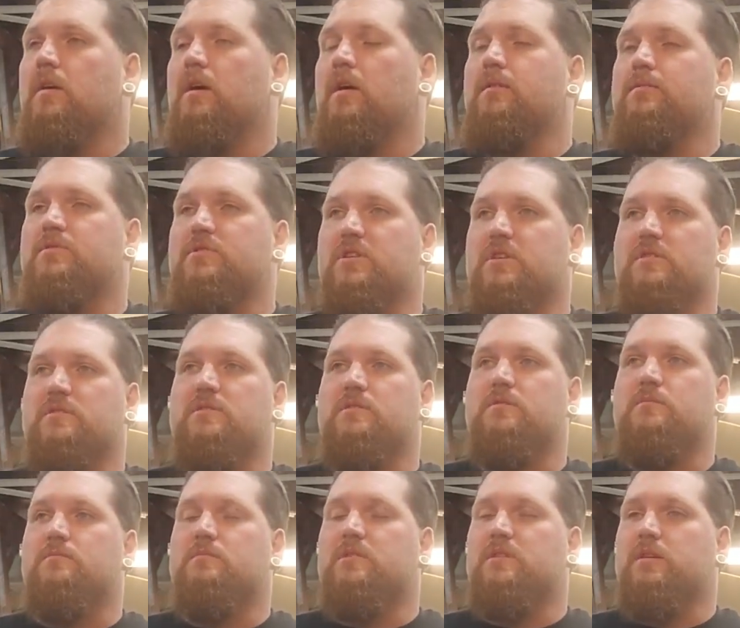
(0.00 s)
of
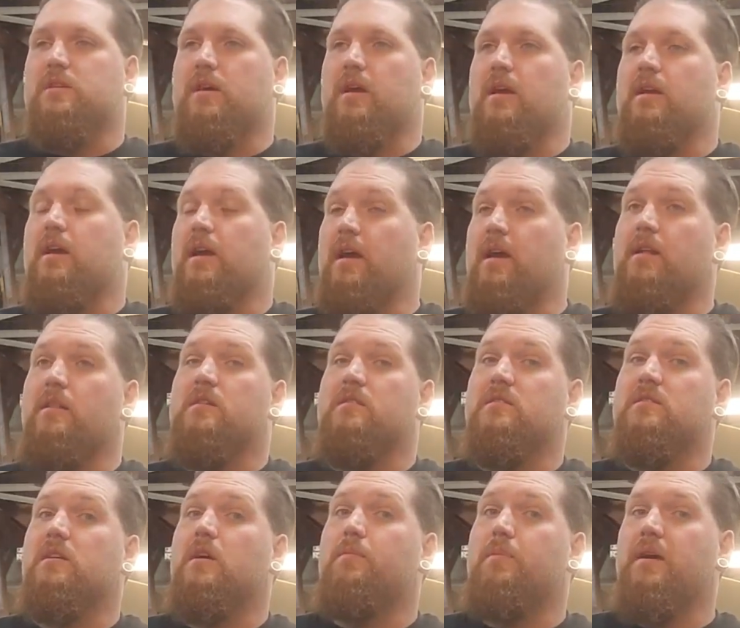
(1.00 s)
just kind of, hey, this
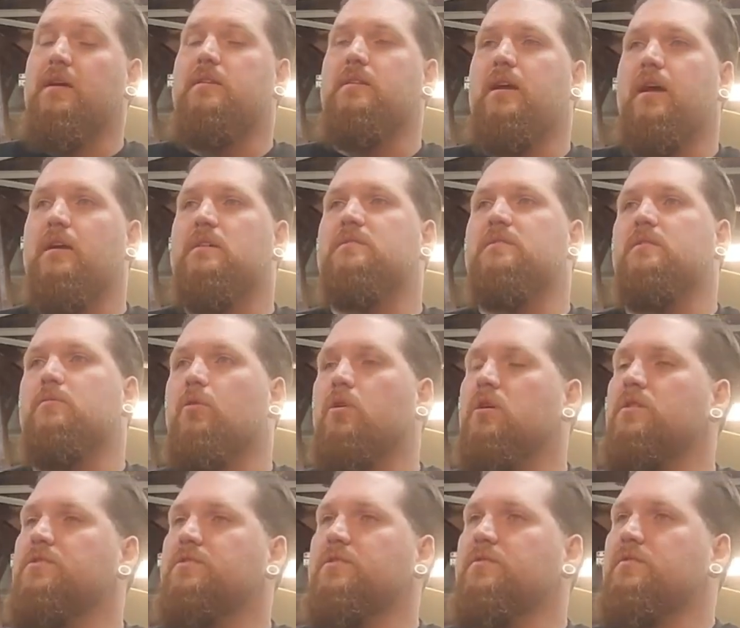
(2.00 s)
is how bad the accident
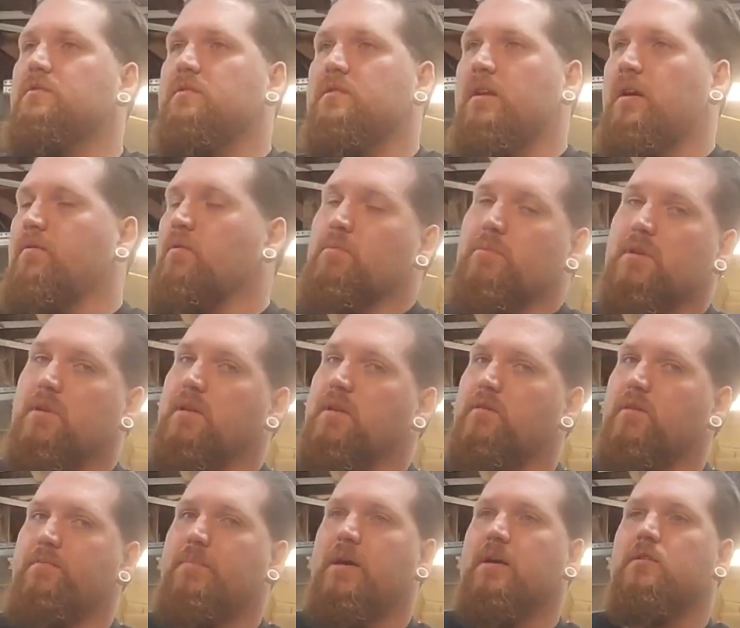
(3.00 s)
was. You never believe
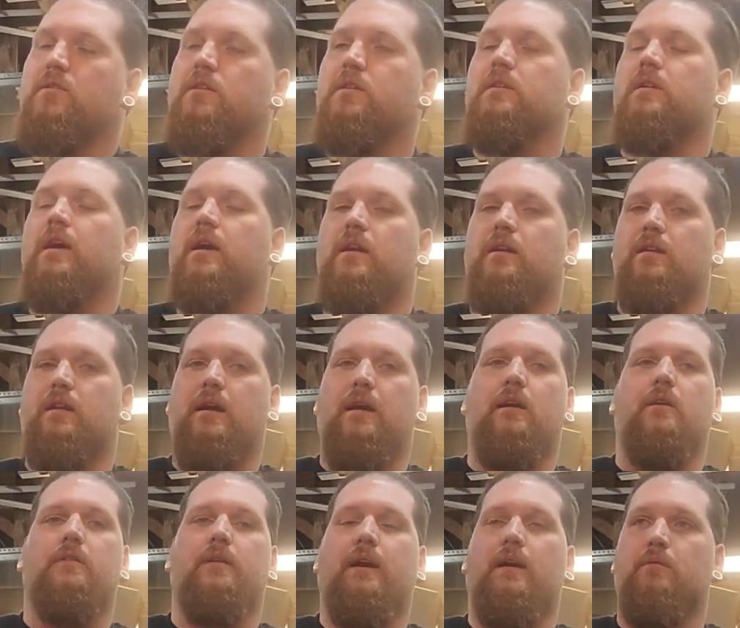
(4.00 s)
it by looking at it
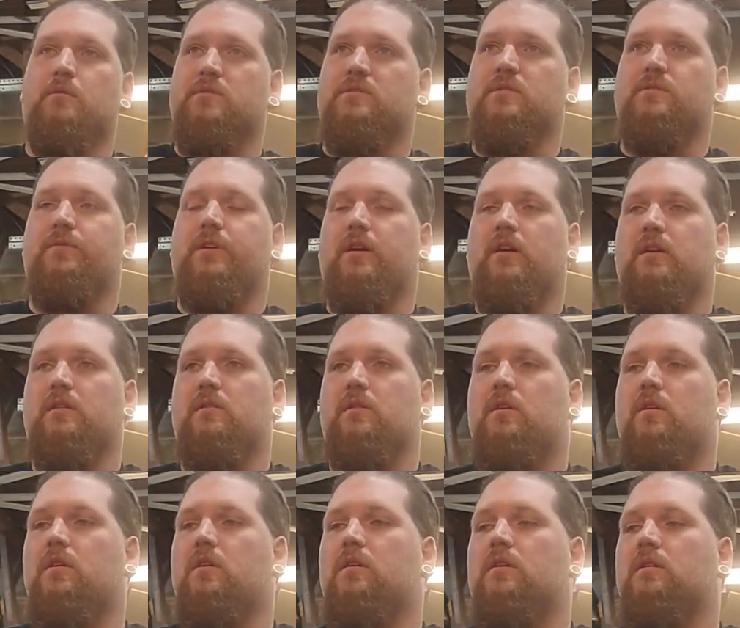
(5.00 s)
now. That was a very
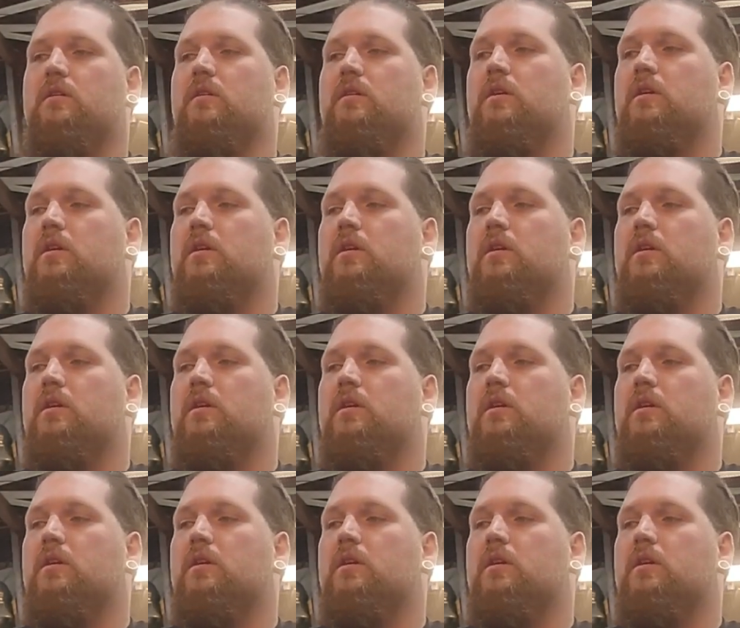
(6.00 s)
long